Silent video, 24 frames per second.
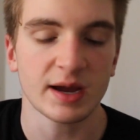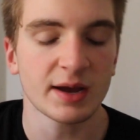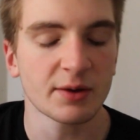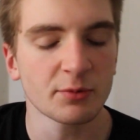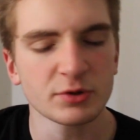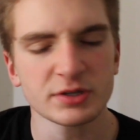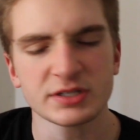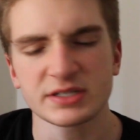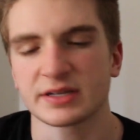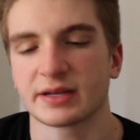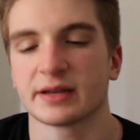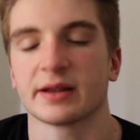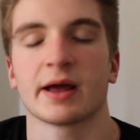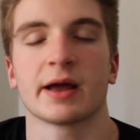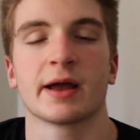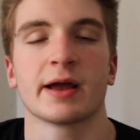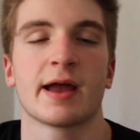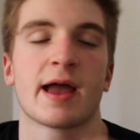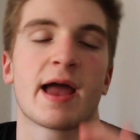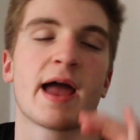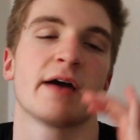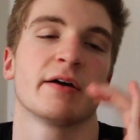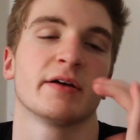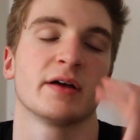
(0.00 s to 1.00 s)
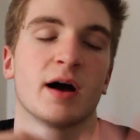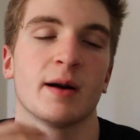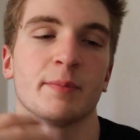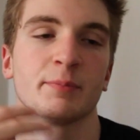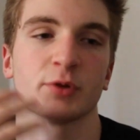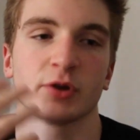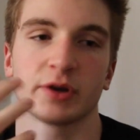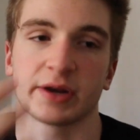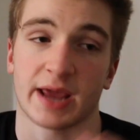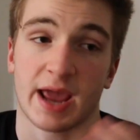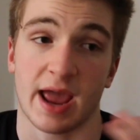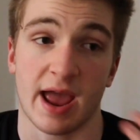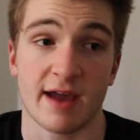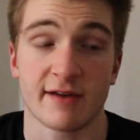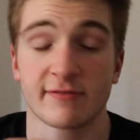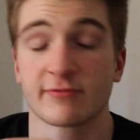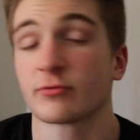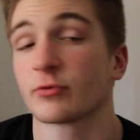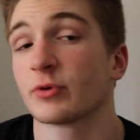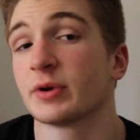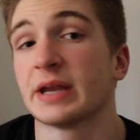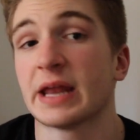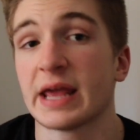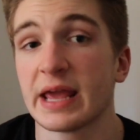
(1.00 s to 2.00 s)
I wasn't uploading
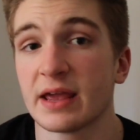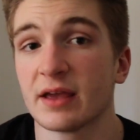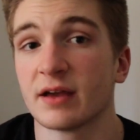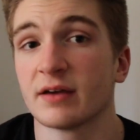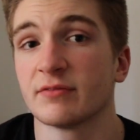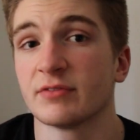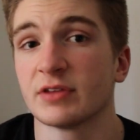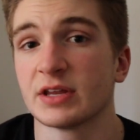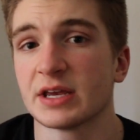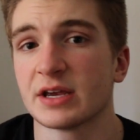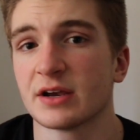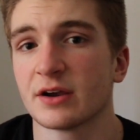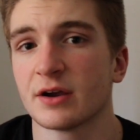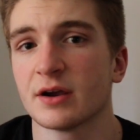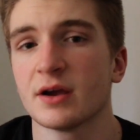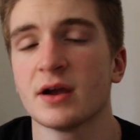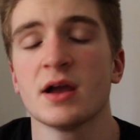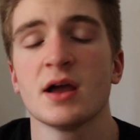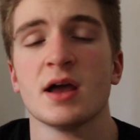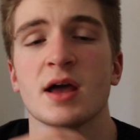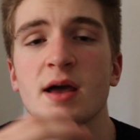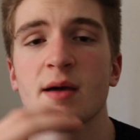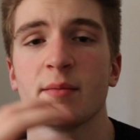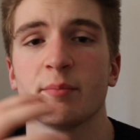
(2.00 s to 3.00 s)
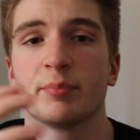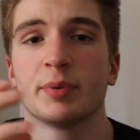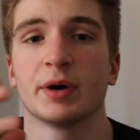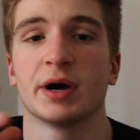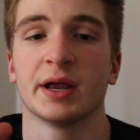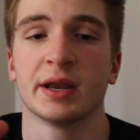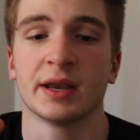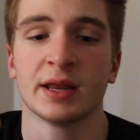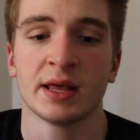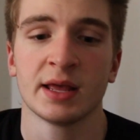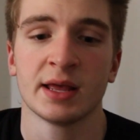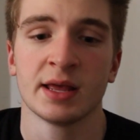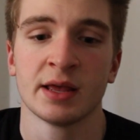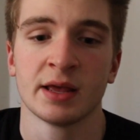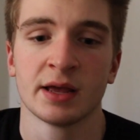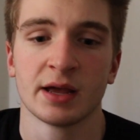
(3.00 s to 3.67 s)
every day of the year, but